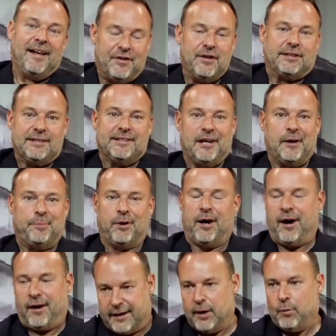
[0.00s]
This is their
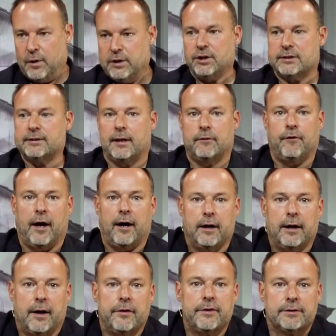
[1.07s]
prayer. Can we just send
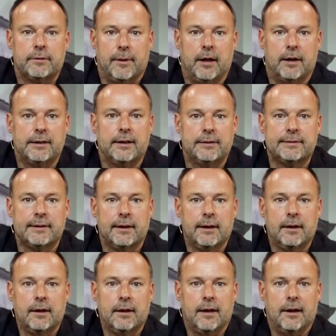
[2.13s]
fire down on the Samaritans?
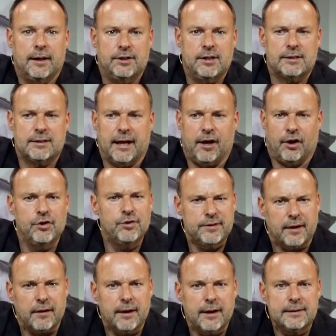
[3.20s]
And Jesus is like, are you
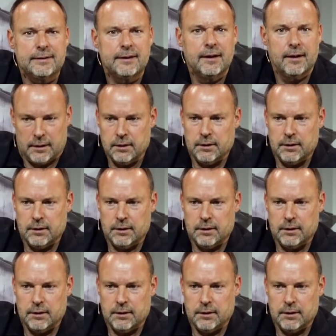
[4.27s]
serious?